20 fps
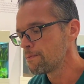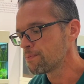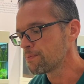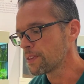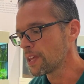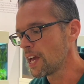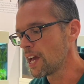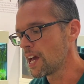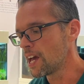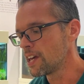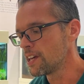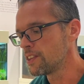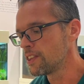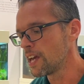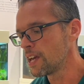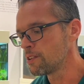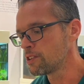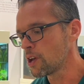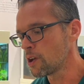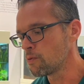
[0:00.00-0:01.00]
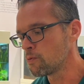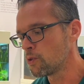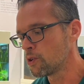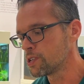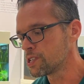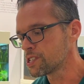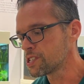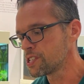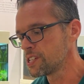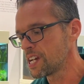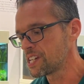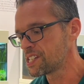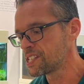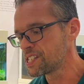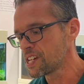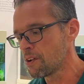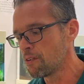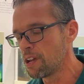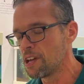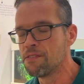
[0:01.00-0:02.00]
they don't want to
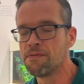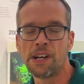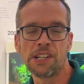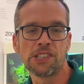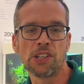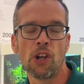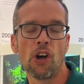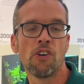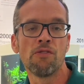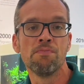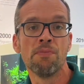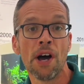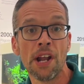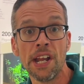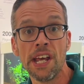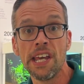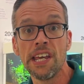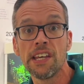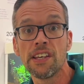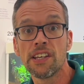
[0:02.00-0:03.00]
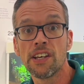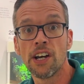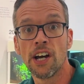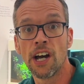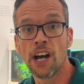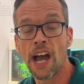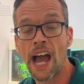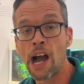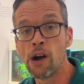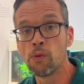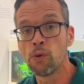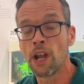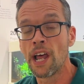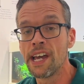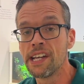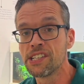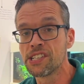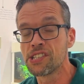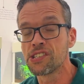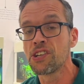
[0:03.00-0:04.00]
necessarily invest a lot of money
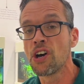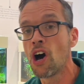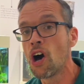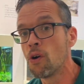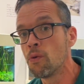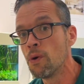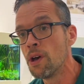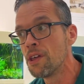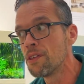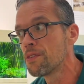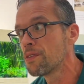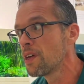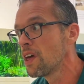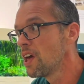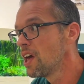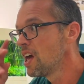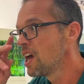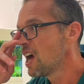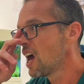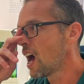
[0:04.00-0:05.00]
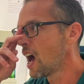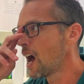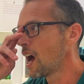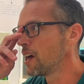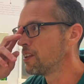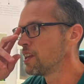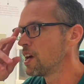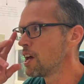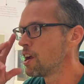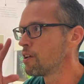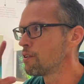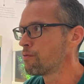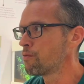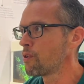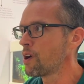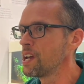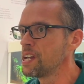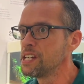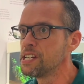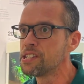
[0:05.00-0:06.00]
outlay to start with, and they're
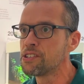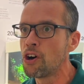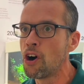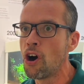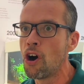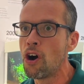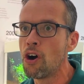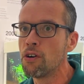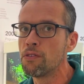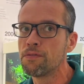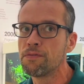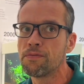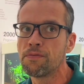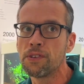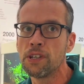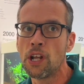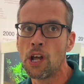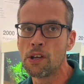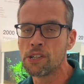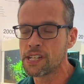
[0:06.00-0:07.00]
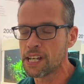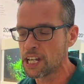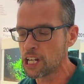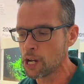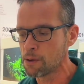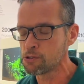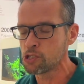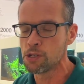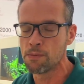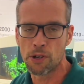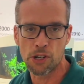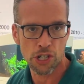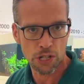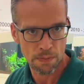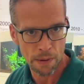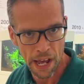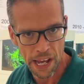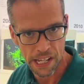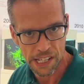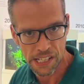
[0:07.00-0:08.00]
afraid of, you know, taking up too much
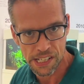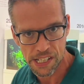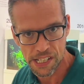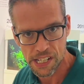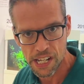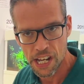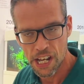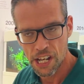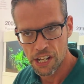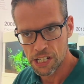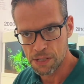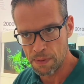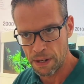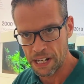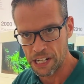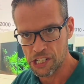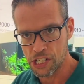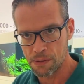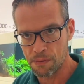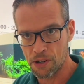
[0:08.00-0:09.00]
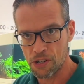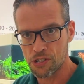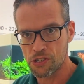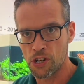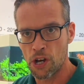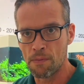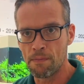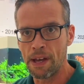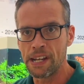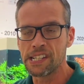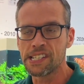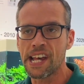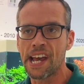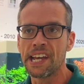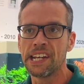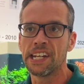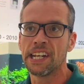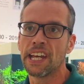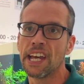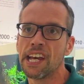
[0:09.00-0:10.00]
space, spending too much time
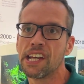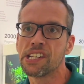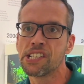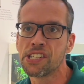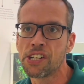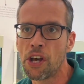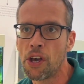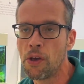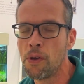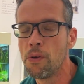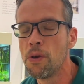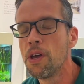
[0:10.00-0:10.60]
maintaining it. So